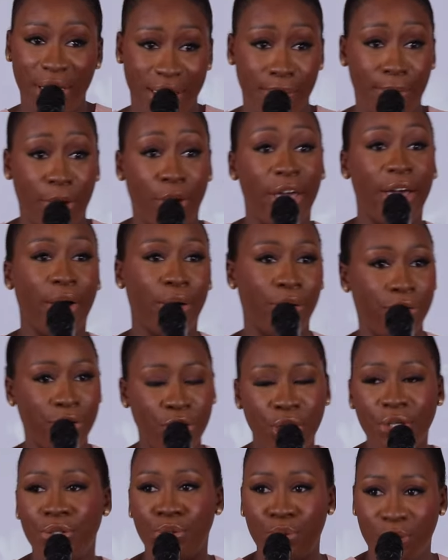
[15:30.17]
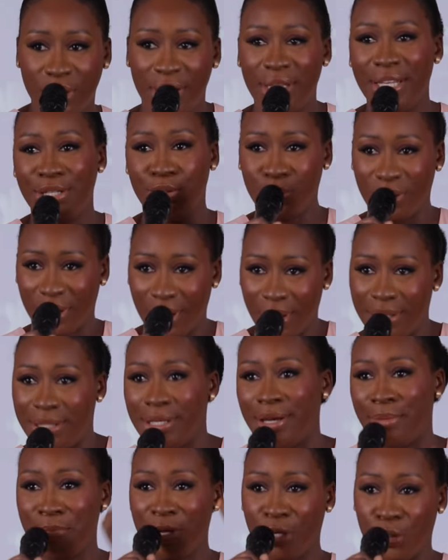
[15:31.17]
things about health. Just those little things
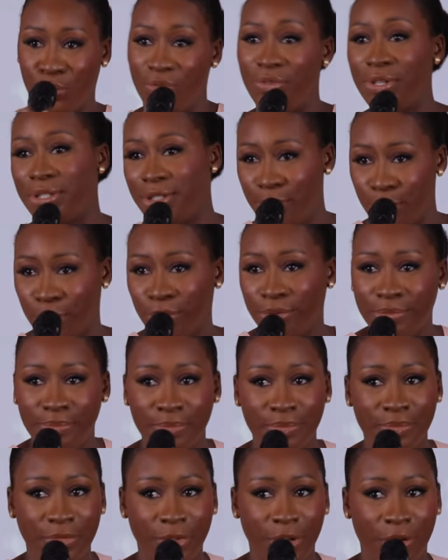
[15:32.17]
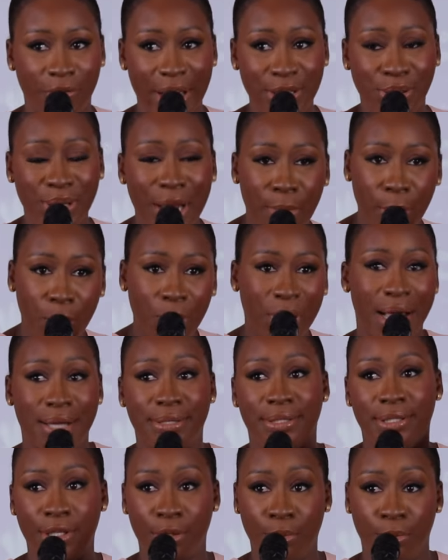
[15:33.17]
that make you visible, right? So that people
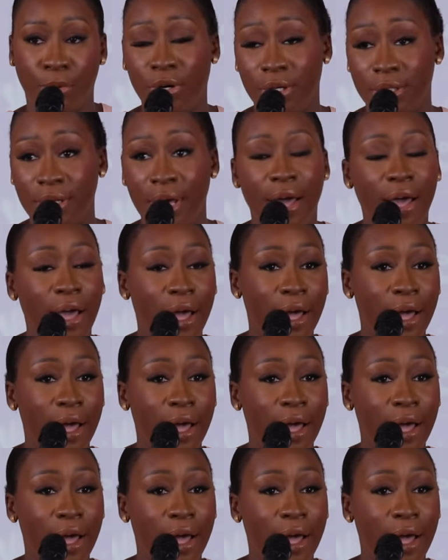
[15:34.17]
can see you. Because,